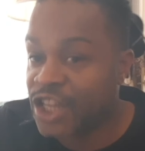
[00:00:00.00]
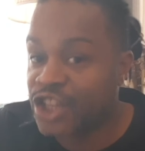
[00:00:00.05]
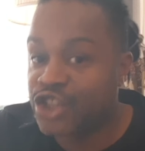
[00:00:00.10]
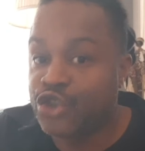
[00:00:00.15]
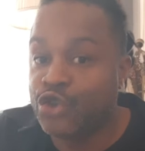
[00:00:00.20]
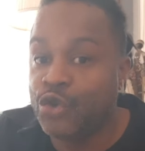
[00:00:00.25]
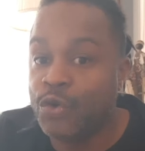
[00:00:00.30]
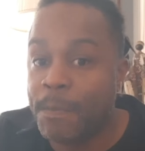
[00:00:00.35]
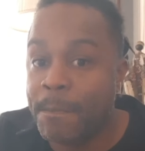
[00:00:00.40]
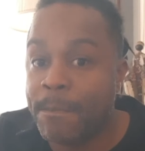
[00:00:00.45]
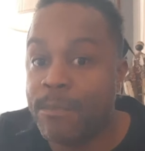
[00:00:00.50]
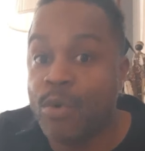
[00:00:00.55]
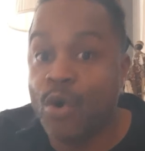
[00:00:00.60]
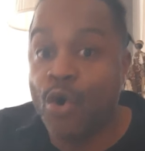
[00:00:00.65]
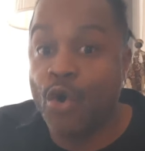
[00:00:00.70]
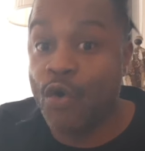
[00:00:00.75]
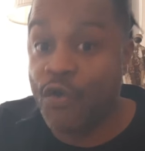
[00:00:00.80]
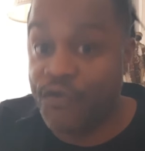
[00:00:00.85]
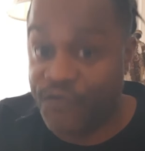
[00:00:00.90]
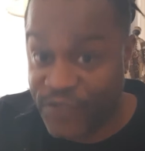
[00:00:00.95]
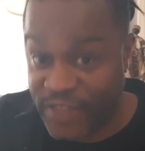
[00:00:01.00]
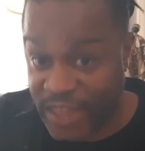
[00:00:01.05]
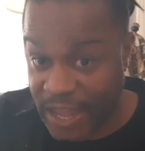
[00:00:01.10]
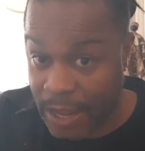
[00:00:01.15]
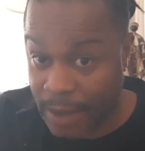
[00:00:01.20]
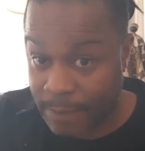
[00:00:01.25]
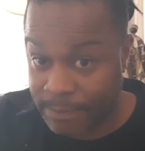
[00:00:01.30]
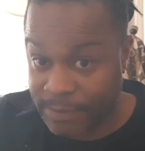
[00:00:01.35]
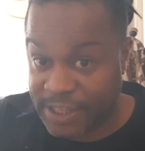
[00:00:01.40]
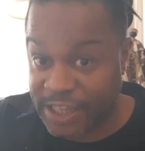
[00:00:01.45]
to move
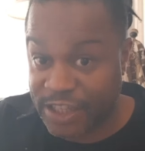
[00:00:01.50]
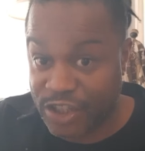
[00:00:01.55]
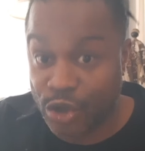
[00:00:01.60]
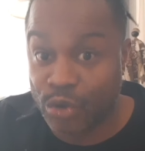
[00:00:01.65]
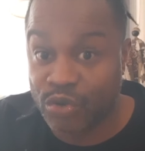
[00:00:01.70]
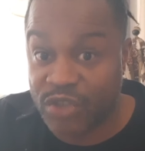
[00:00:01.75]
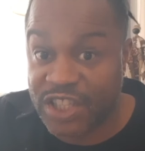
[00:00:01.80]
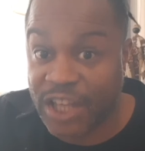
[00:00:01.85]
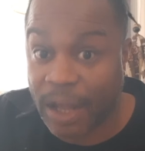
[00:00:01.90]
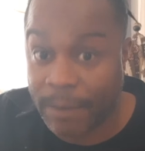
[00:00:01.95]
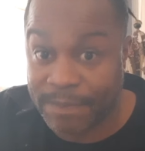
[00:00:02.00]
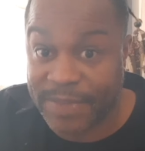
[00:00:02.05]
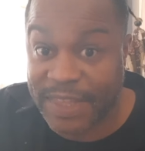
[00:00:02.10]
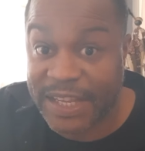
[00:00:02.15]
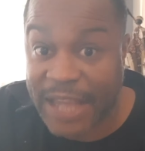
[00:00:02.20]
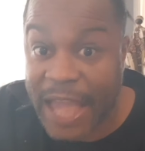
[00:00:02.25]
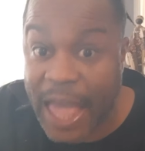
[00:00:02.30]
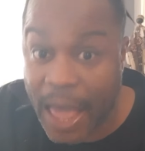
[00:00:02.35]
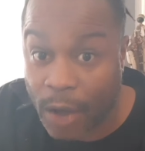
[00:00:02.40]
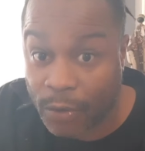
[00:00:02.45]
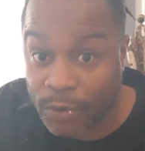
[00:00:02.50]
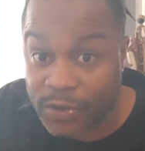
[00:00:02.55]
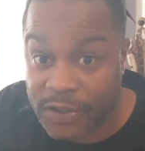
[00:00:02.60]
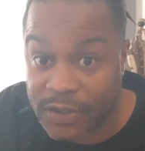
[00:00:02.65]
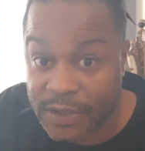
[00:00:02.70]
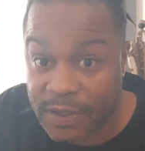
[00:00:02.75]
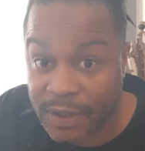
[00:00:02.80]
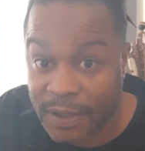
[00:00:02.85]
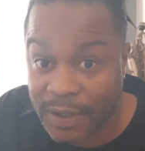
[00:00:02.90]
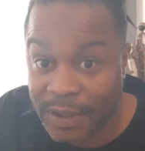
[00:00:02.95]
them to do something
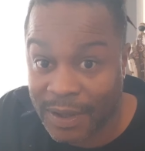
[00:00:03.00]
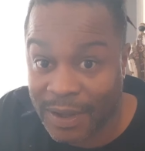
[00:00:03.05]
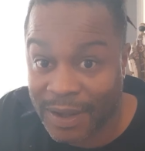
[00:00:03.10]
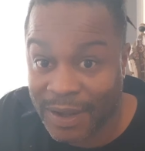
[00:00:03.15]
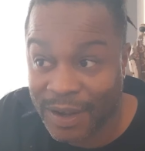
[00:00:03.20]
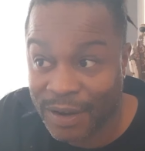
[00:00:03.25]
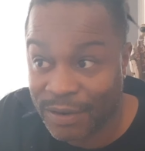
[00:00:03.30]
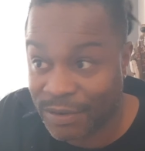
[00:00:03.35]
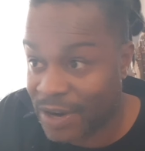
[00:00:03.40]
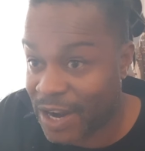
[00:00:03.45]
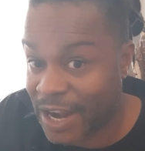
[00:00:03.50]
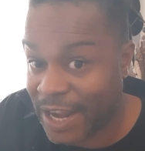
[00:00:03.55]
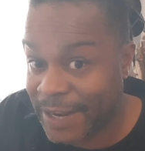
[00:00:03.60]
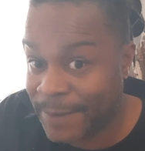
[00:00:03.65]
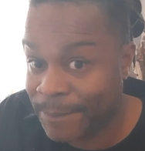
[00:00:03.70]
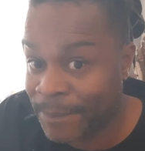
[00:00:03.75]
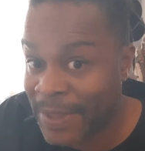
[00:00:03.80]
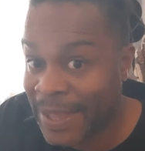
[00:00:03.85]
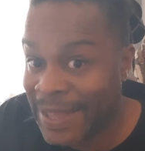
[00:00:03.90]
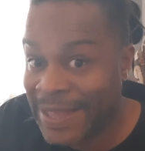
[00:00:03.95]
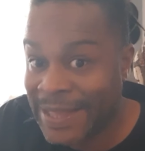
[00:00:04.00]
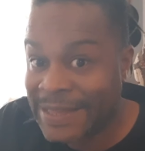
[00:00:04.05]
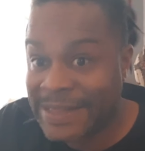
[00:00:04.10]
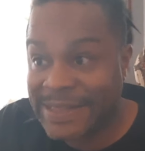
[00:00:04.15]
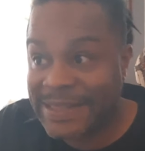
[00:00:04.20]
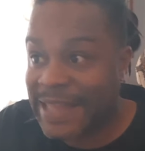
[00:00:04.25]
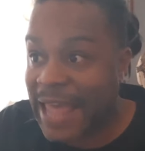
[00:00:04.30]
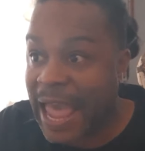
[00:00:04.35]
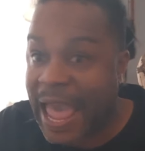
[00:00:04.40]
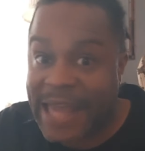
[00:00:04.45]
else, right?
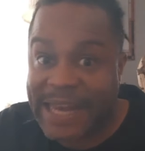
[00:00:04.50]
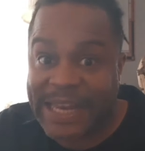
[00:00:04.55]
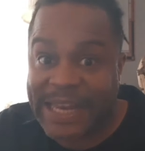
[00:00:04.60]
That